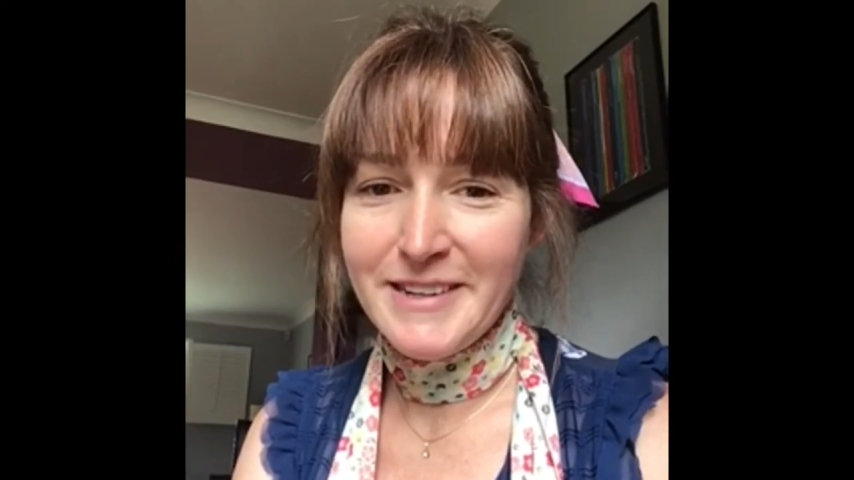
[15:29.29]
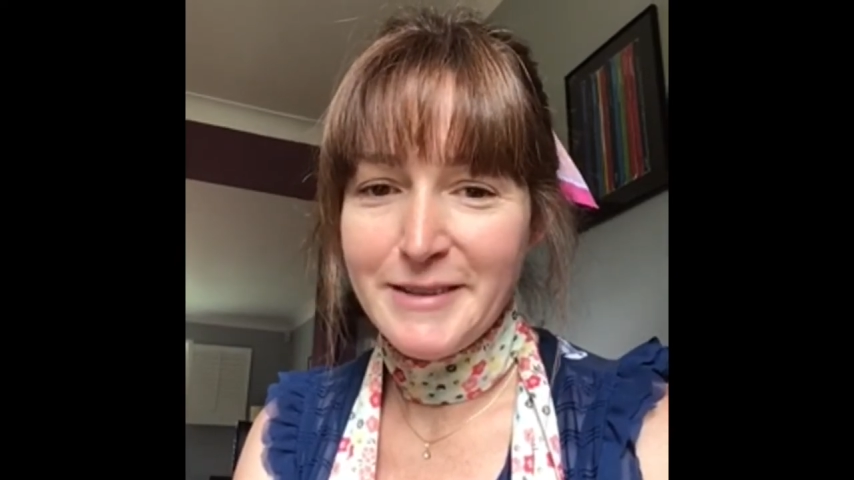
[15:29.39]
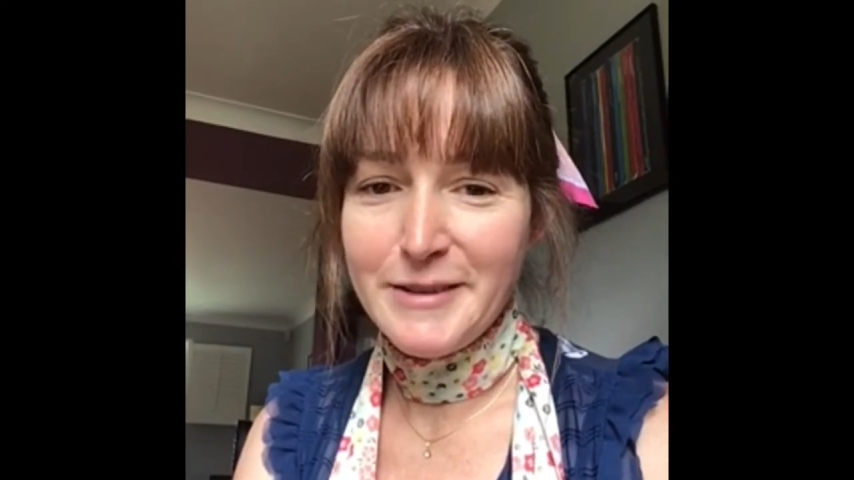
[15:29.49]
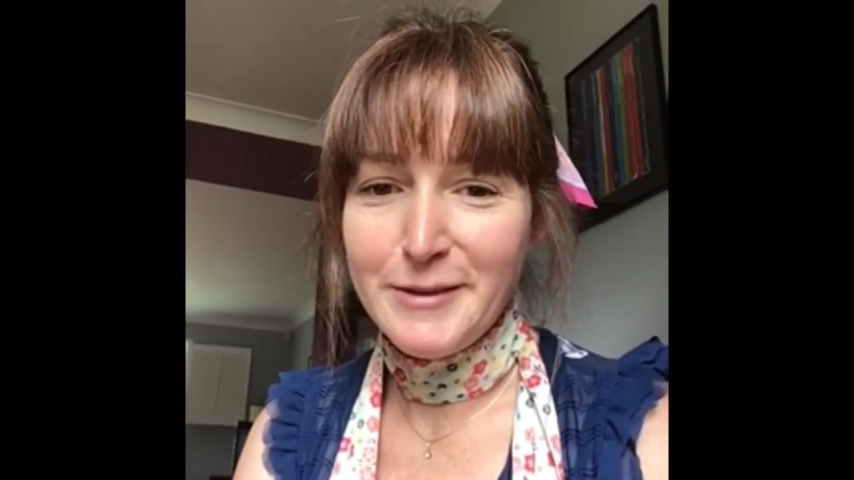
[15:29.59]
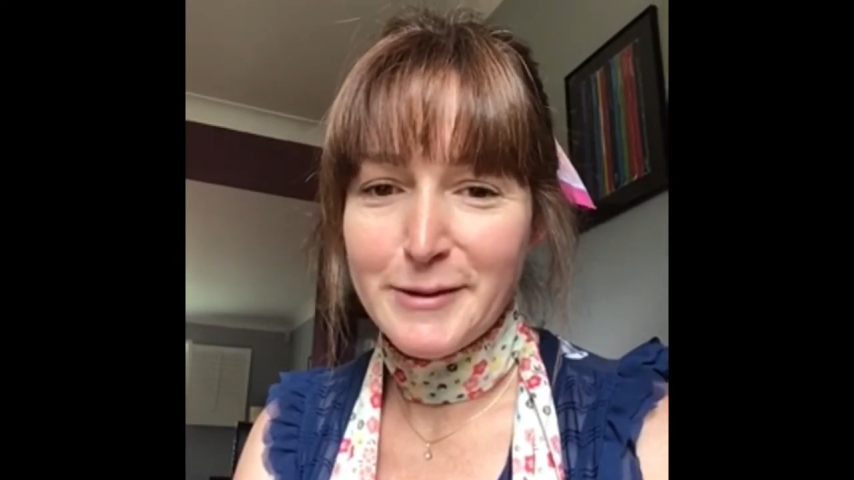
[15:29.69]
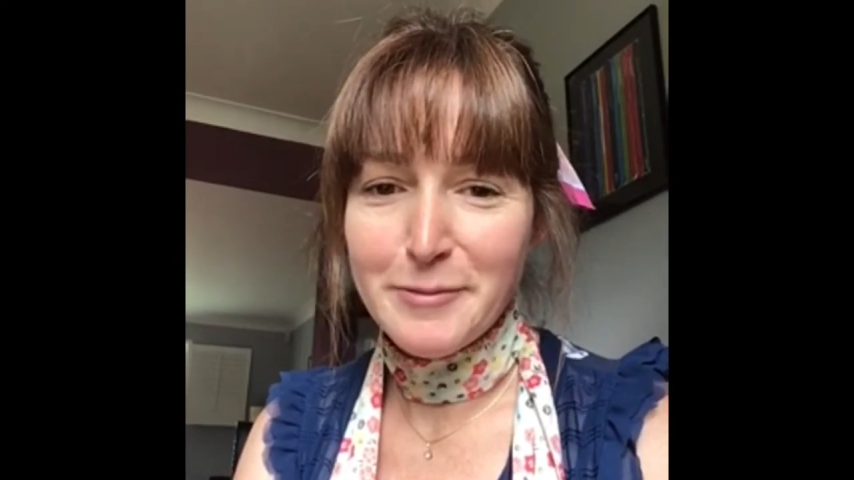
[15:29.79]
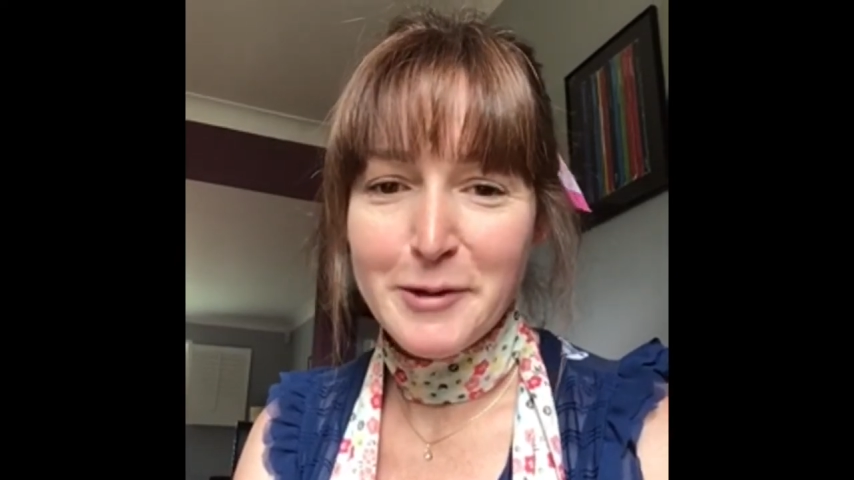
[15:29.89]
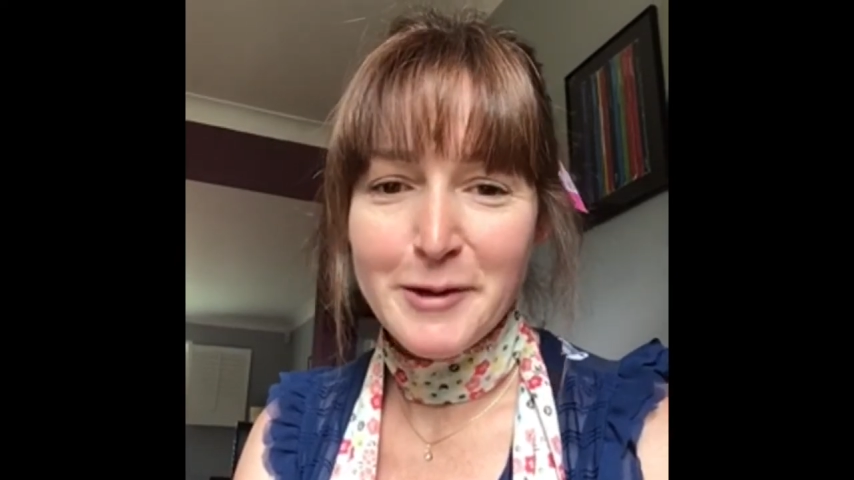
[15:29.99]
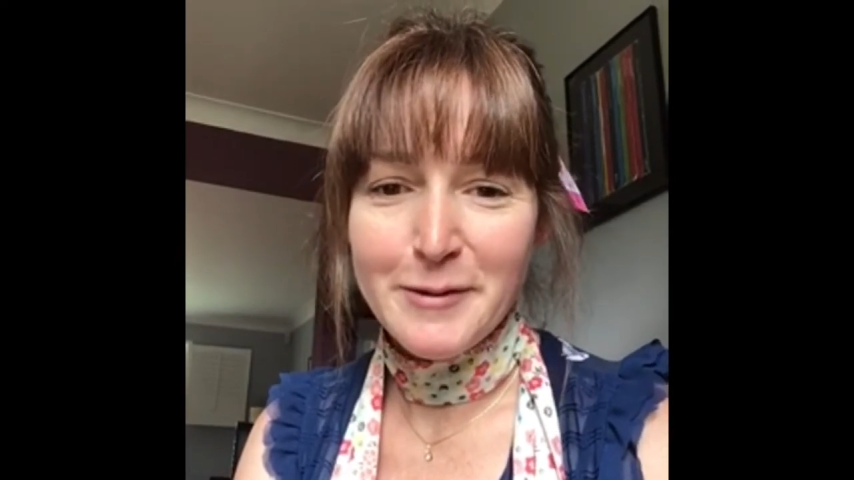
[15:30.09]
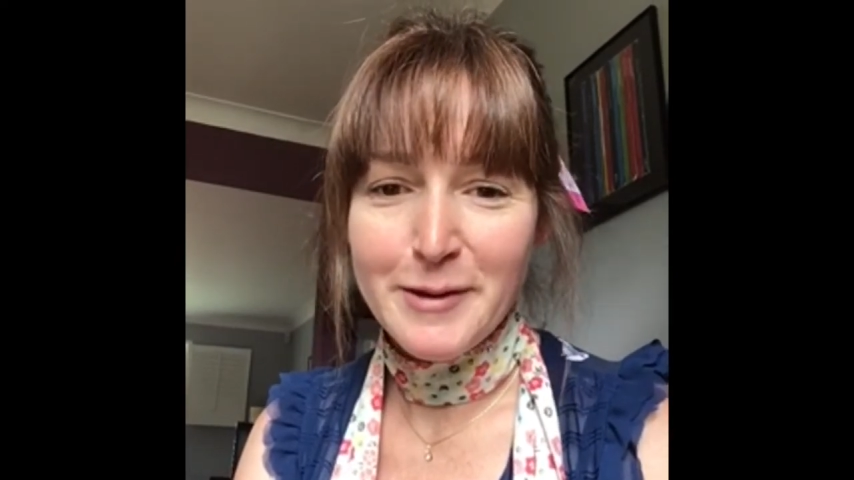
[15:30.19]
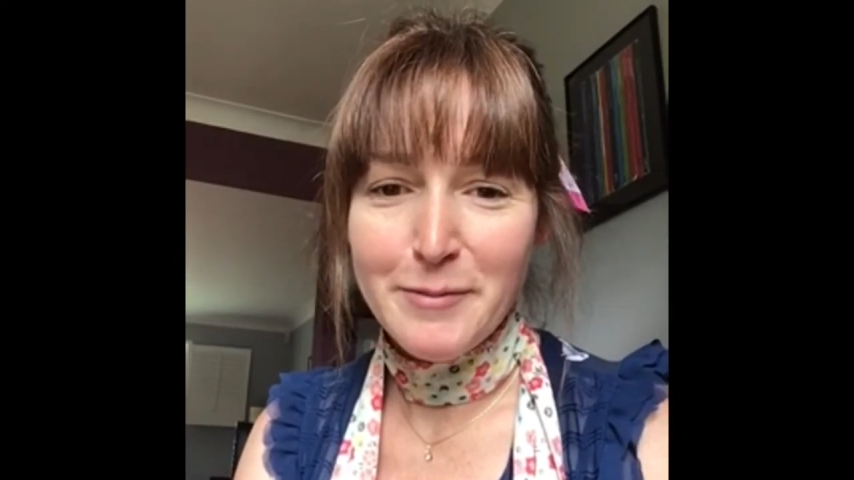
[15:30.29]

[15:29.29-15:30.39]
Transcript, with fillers: do some work with